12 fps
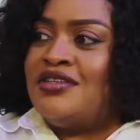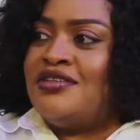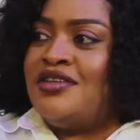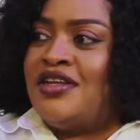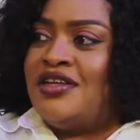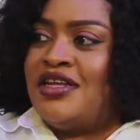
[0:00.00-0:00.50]

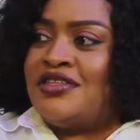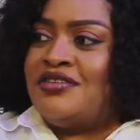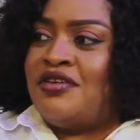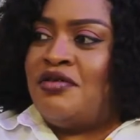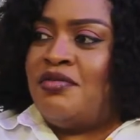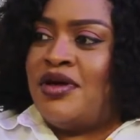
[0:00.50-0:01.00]
So now let's
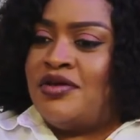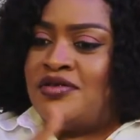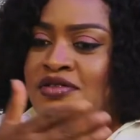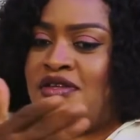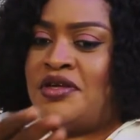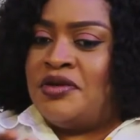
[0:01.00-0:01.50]
talk about
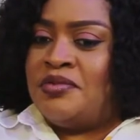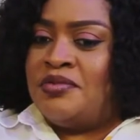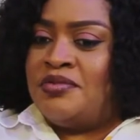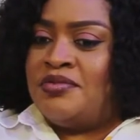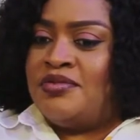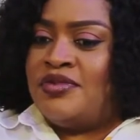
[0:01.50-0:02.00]
um,
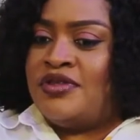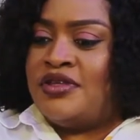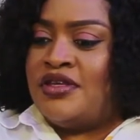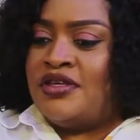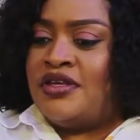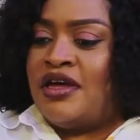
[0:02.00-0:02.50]

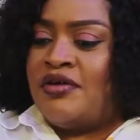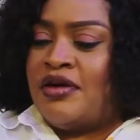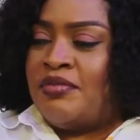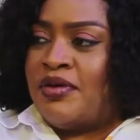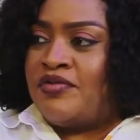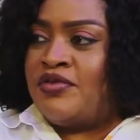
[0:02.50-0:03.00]
the
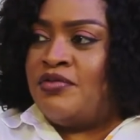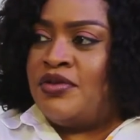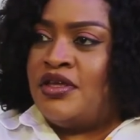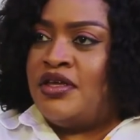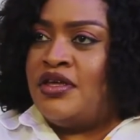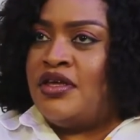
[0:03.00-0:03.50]
apart from
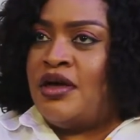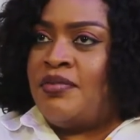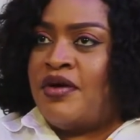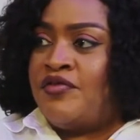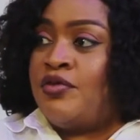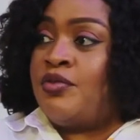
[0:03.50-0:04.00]
the
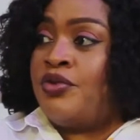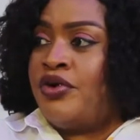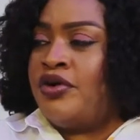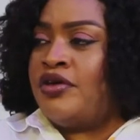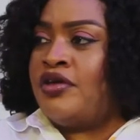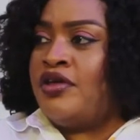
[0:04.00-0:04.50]
apart from
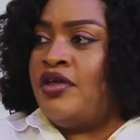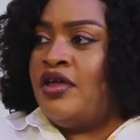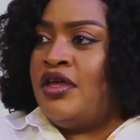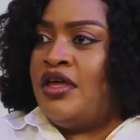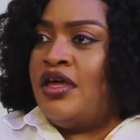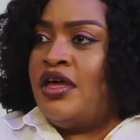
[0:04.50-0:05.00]
work,
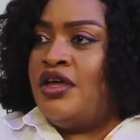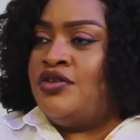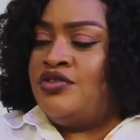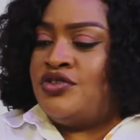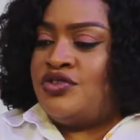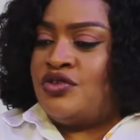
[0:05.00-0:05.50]
uh, you
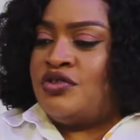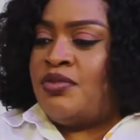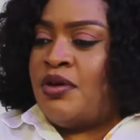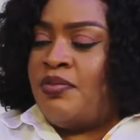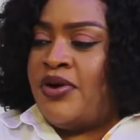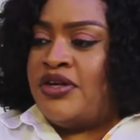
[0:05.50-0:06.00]
just talked
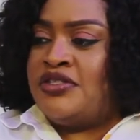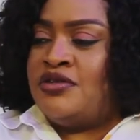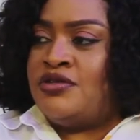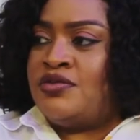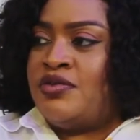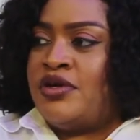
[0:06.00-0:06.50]
about party
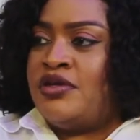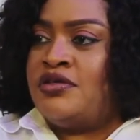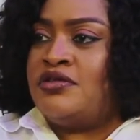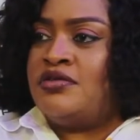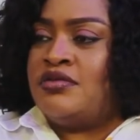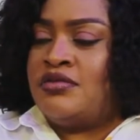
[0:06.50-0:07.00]
as well
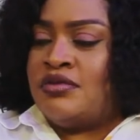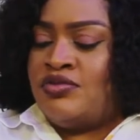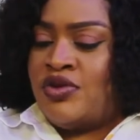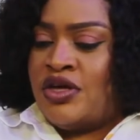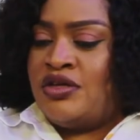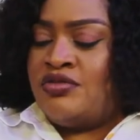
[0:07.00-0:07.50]

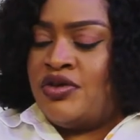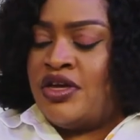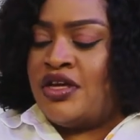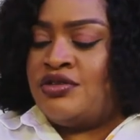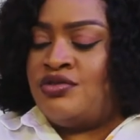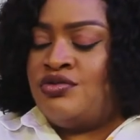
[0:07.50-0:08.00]
where you
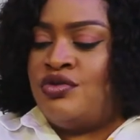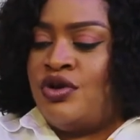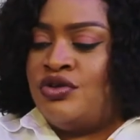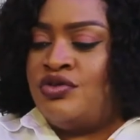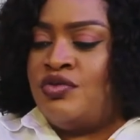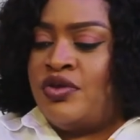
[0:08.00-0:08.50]
regards to
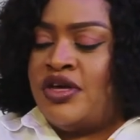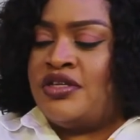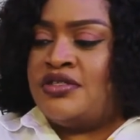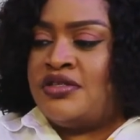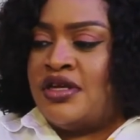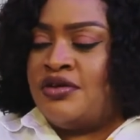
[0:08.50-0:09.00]

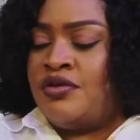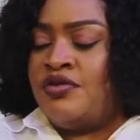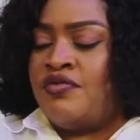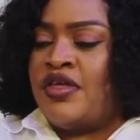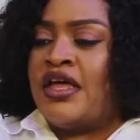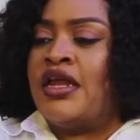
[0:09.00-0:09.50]
underwears and all
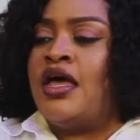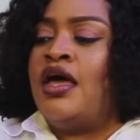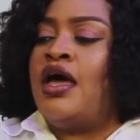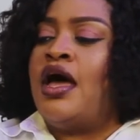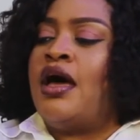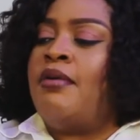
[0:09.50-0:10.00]
of that.
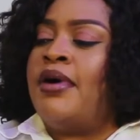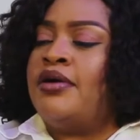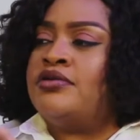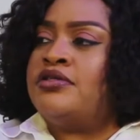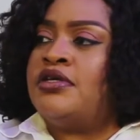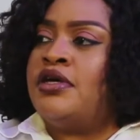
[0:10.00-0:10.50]
How
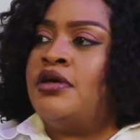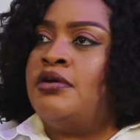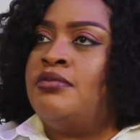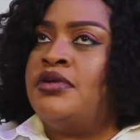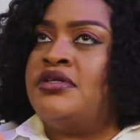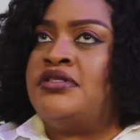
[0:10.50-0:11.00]
about
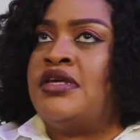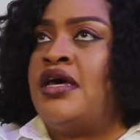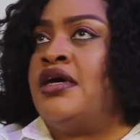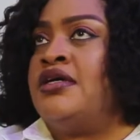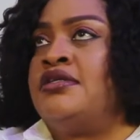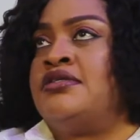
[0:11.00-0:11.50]
um, a
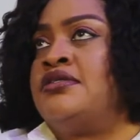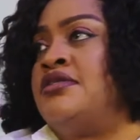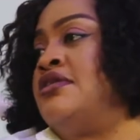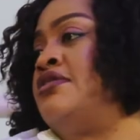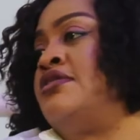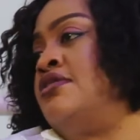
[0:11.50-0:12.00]
size
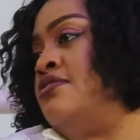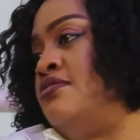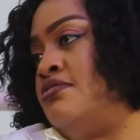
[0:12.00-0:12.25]
16?